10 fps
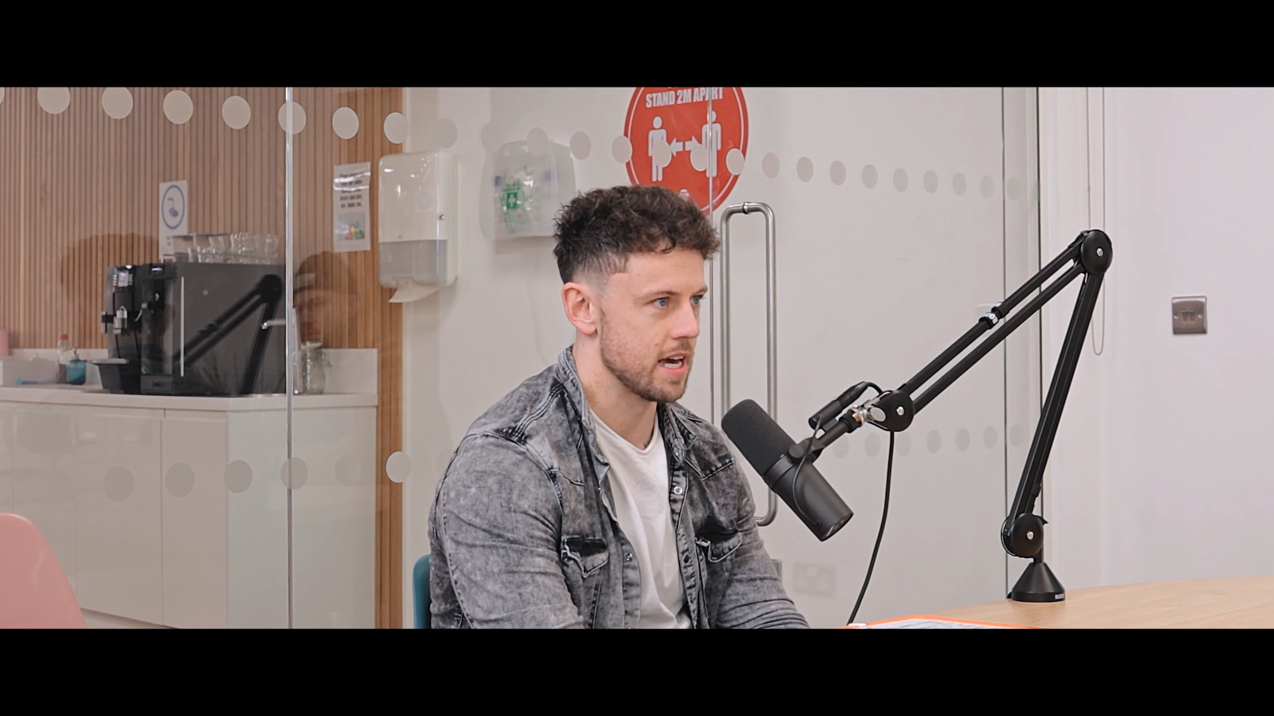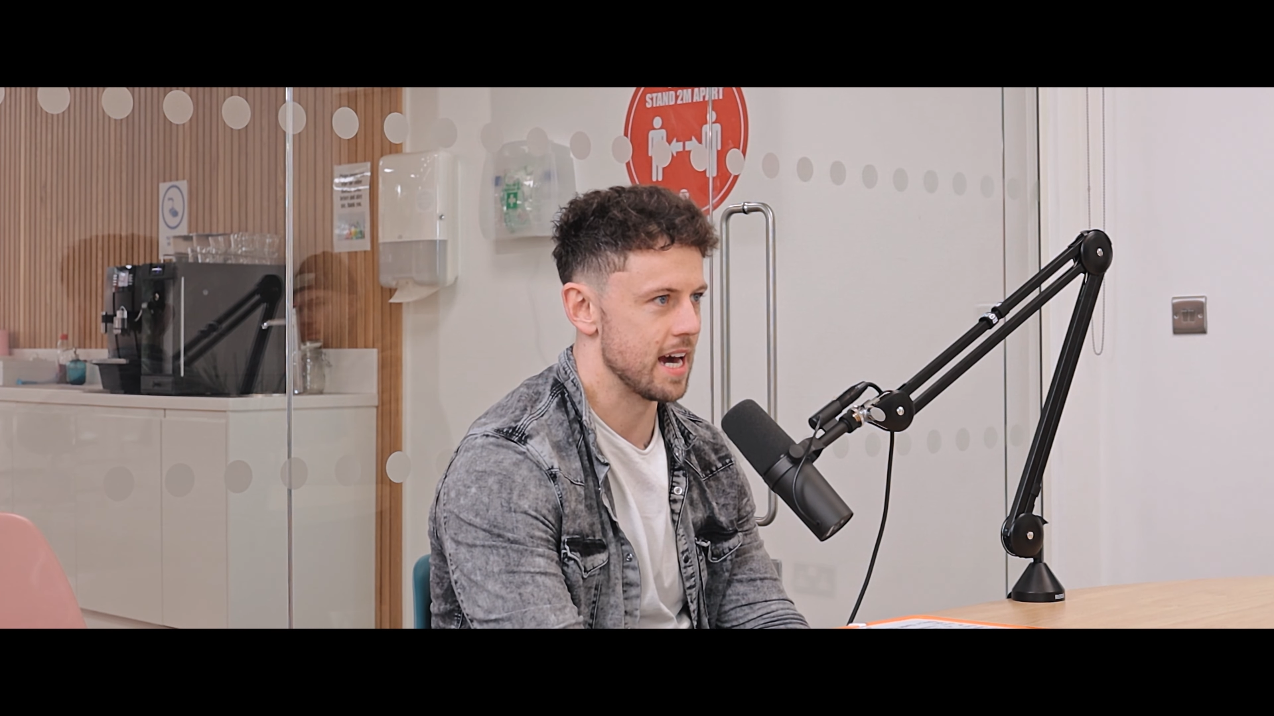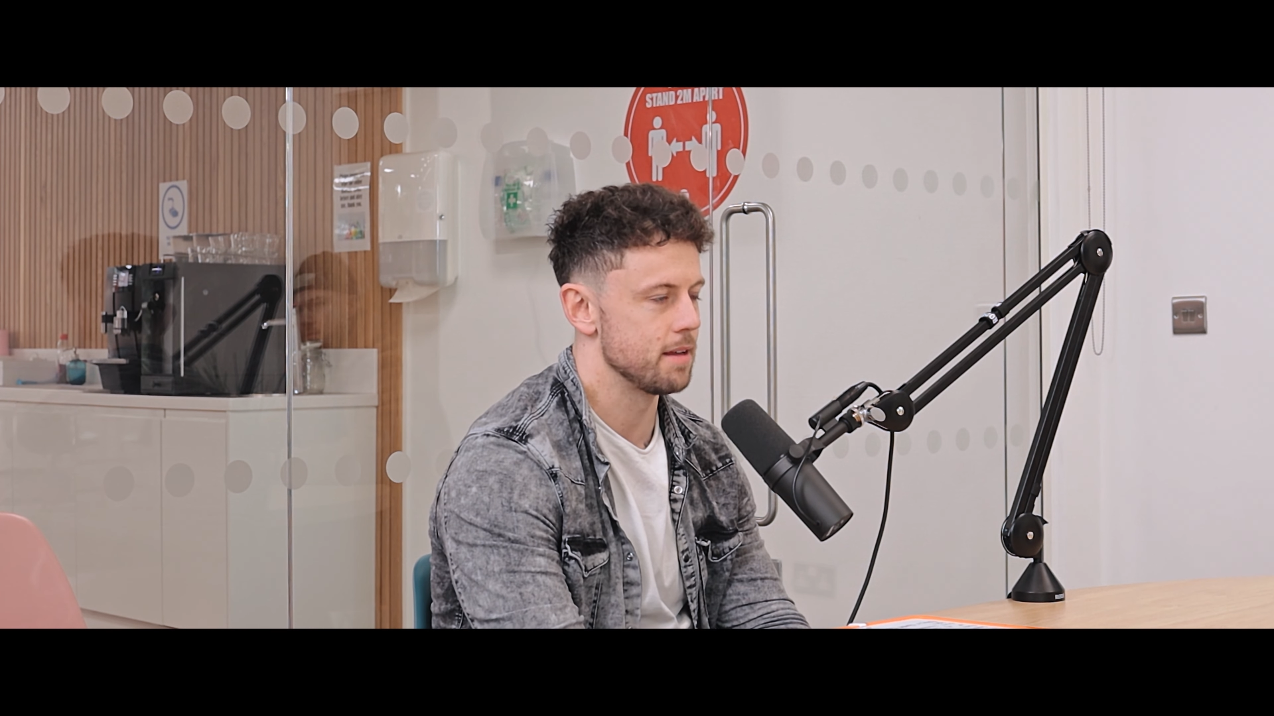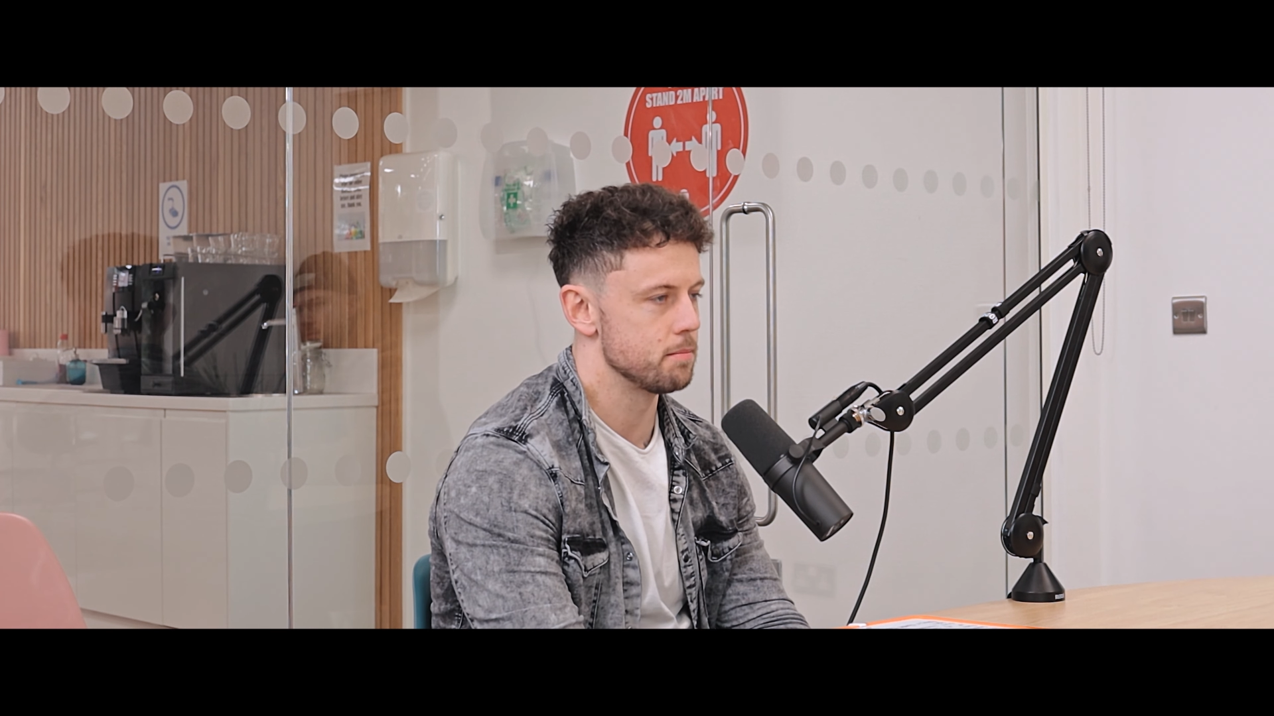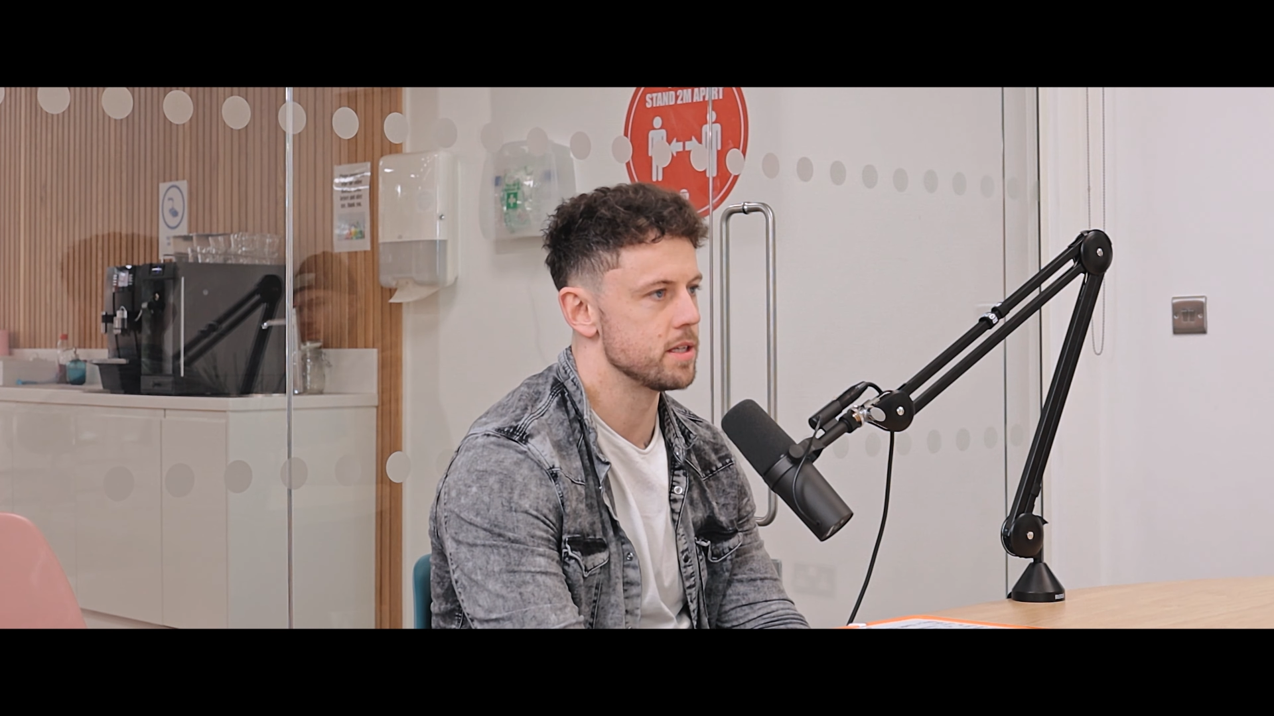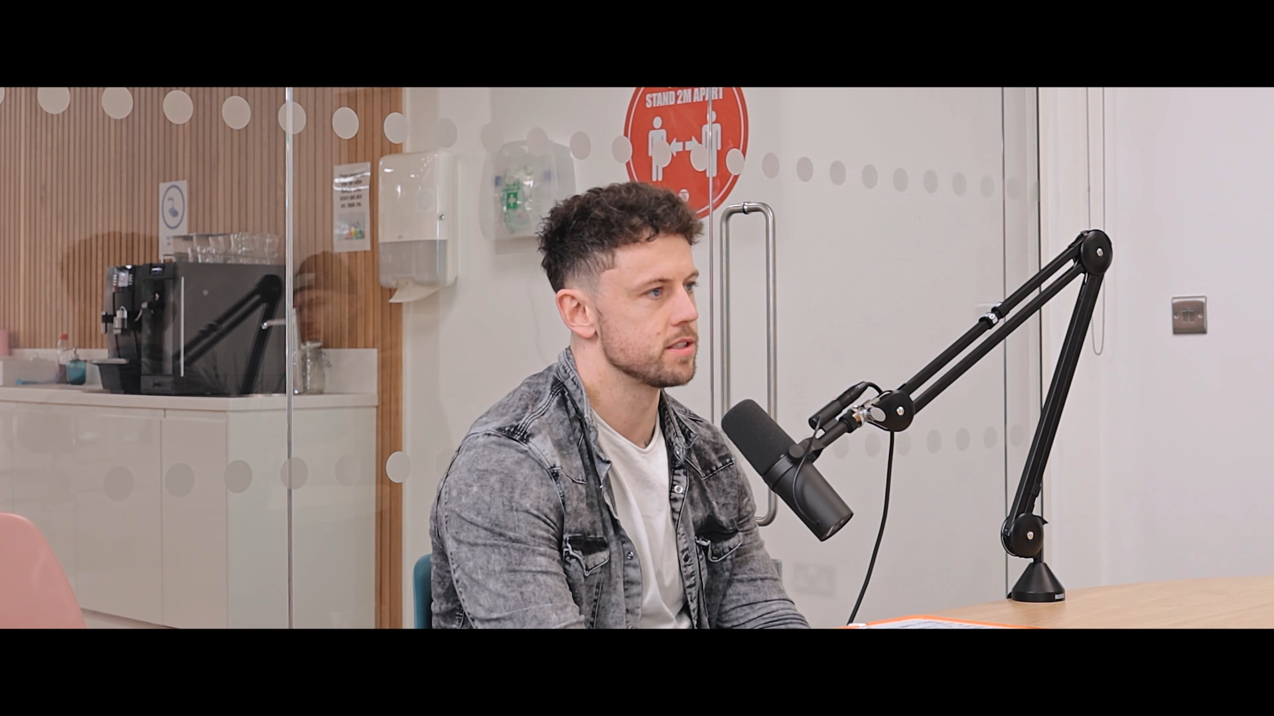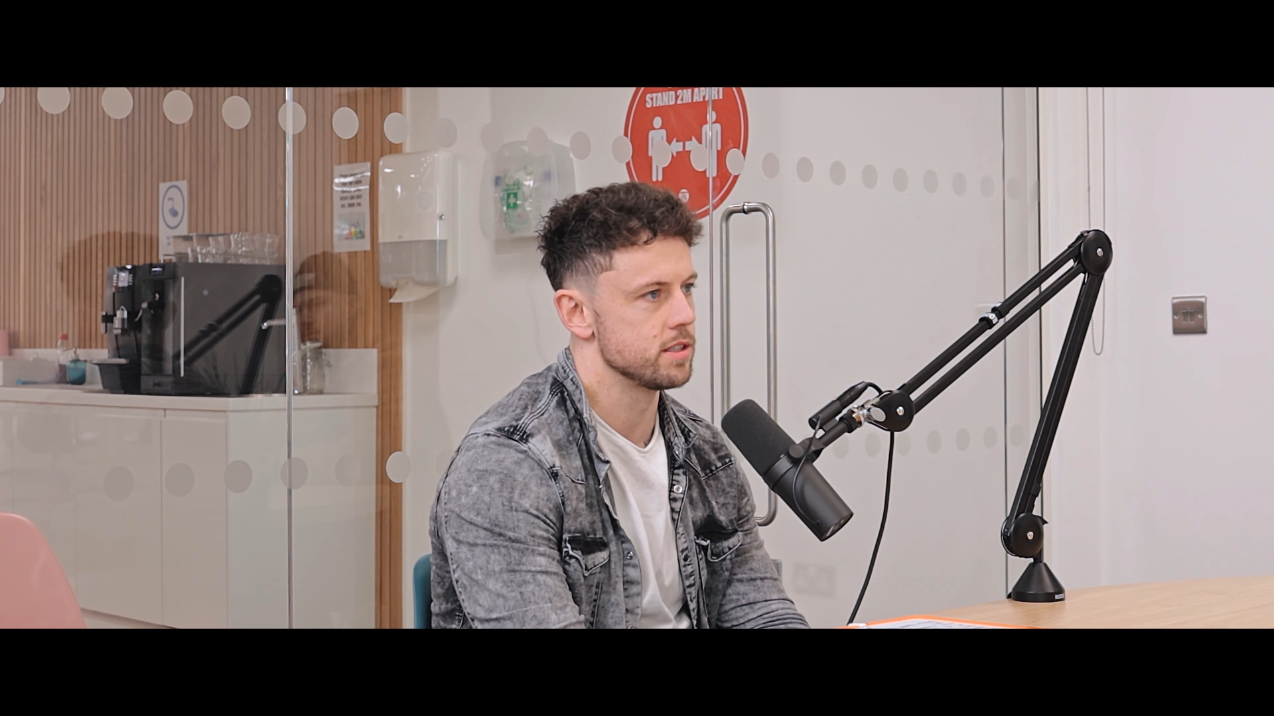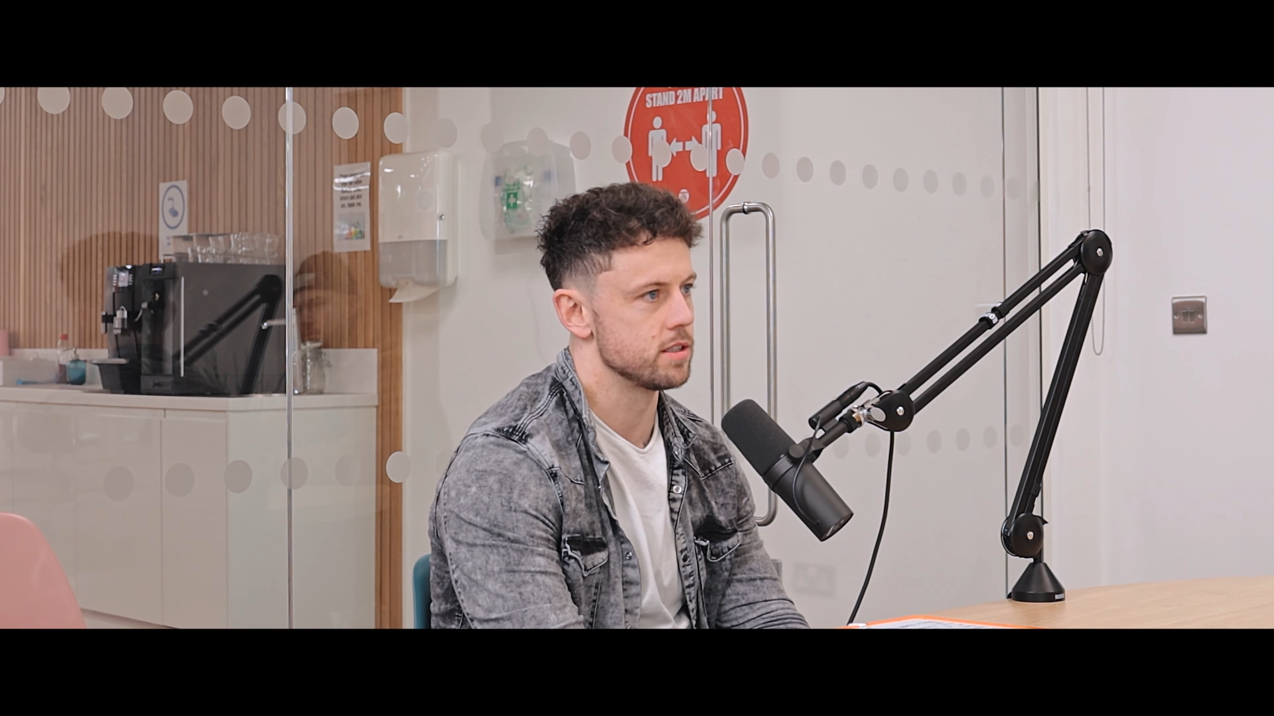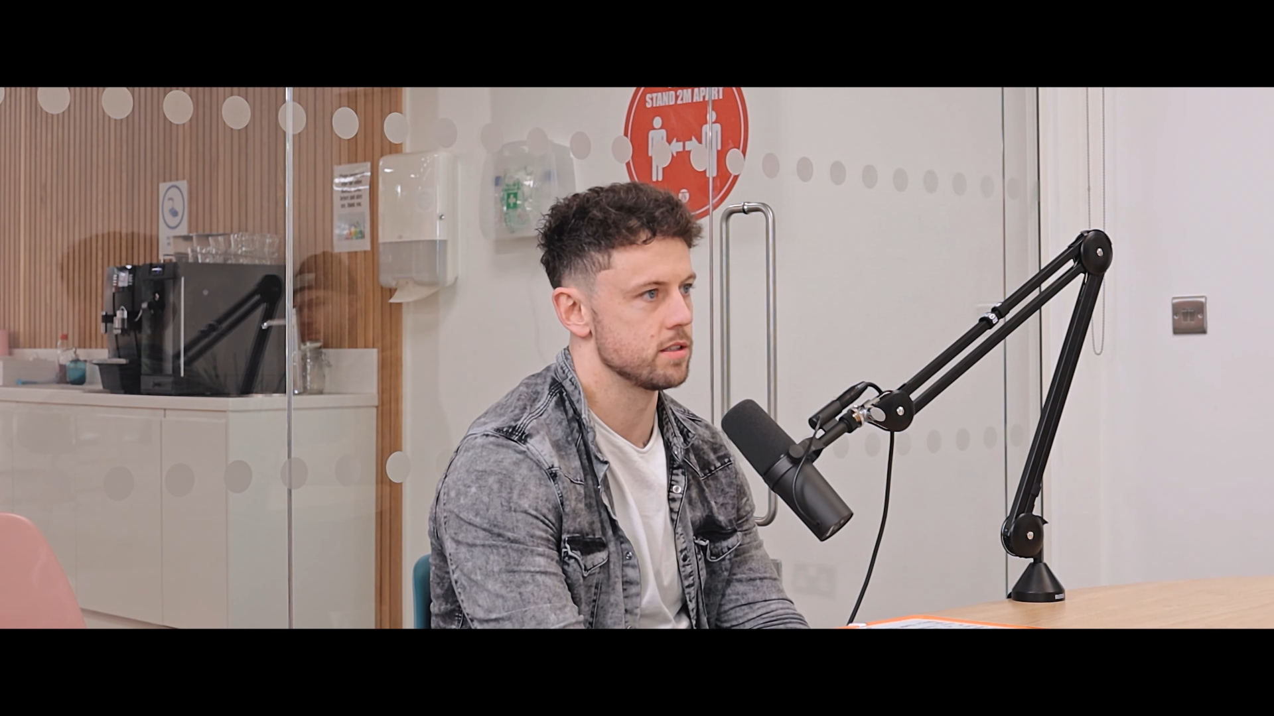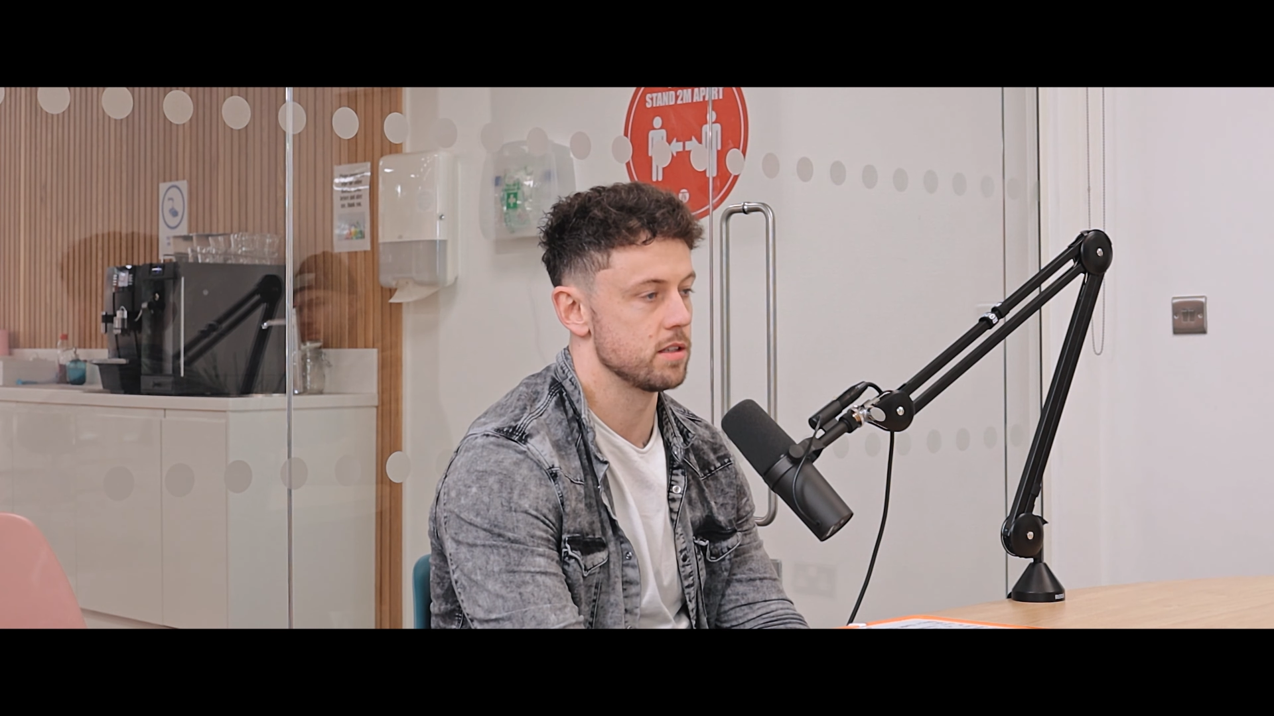and in
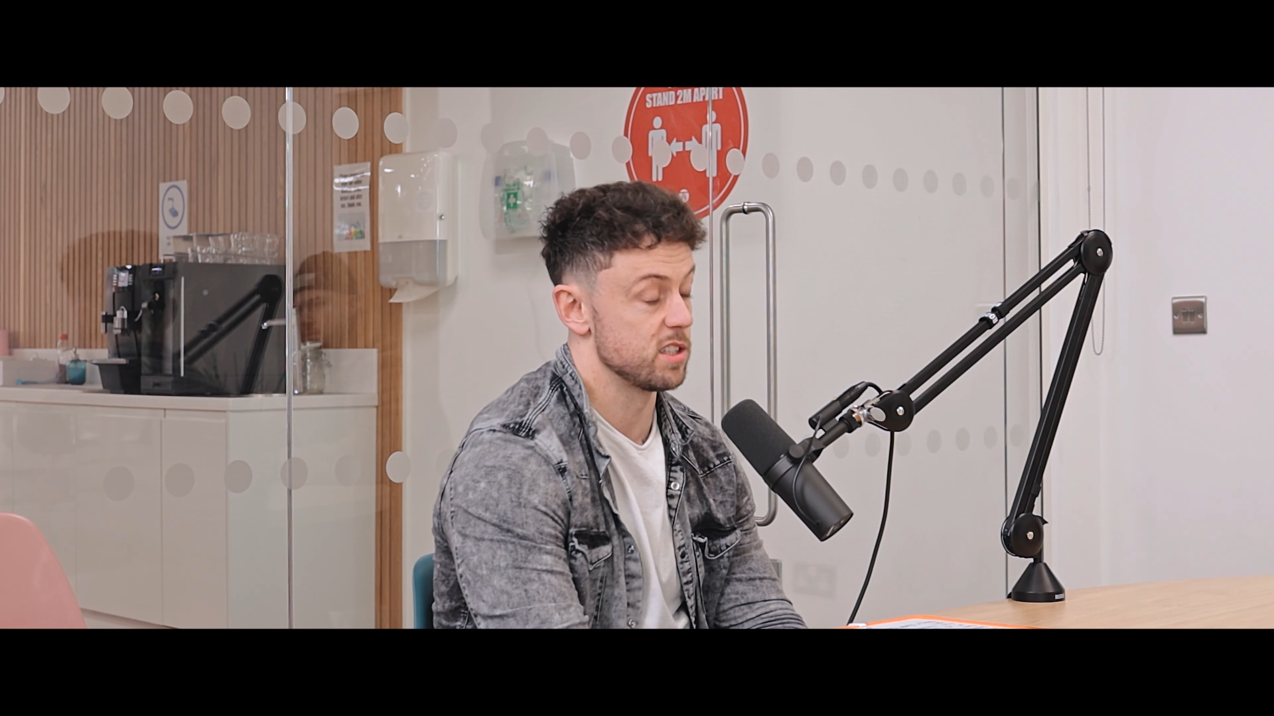business